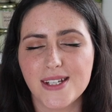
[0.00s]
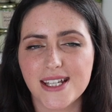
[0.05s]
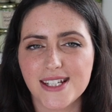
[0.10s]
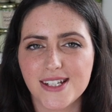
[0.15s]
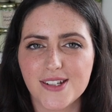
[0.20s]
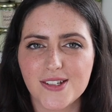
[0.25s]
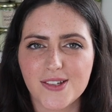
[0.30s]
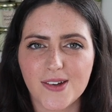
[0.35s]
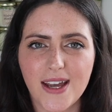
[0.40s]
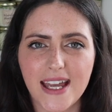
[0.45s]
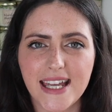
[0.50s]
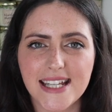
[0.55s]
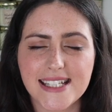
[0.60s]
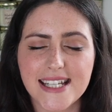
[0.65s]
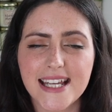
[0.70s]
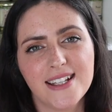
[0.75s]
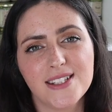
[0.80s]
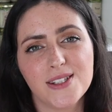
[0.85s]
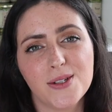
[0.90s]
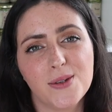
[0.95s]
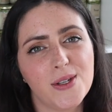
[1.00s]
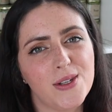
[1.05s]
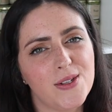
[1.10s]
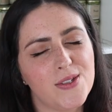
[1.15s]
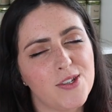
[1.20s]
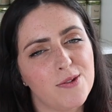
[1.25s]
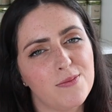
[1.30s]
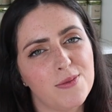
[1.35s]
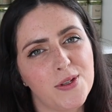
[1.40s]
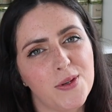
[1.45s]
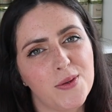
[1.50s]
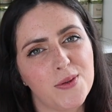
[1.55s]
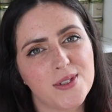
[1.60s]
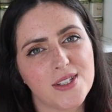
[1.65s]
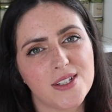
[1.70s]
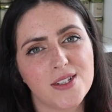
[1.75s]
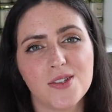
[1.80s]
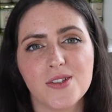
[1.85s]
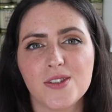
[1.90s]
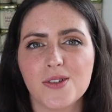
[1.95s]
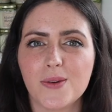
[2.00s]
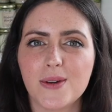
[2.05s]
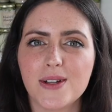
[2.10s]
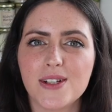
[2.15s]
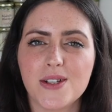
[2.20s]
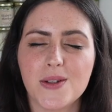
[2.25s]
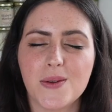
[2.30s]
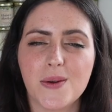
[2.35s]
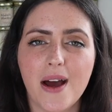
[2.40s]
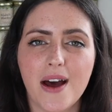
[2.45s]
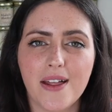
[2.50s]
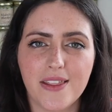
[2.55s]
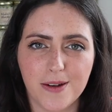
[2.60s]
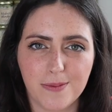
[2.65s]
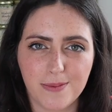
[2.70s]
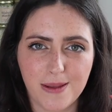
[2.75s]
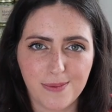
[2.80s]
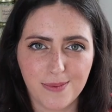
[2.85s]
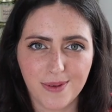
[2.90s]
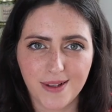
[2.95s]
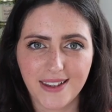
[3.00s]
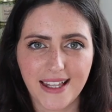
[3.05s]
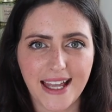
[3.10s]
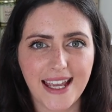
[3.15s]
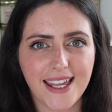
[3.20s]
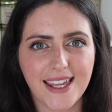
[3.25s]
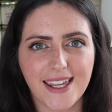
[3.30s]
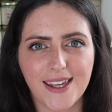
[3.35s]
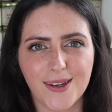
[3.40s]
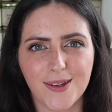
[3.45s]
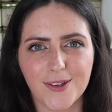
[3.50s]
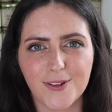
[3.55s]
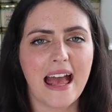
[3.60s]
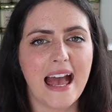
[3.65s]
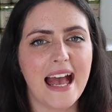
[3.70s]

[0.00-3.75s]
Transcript: you did enjoy it so YouTube knows to show it to other people like you.